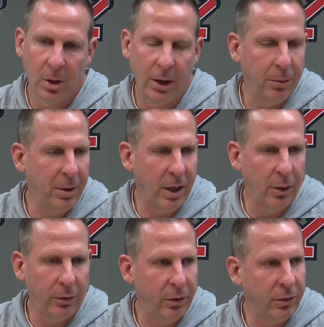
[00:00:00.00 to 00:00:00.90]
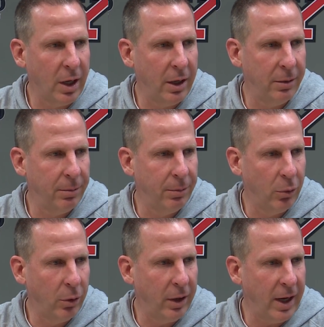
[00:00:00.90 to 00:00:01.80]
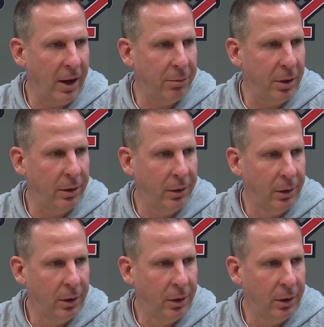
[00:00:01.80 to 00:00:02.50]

everybody else is kind of where they have been.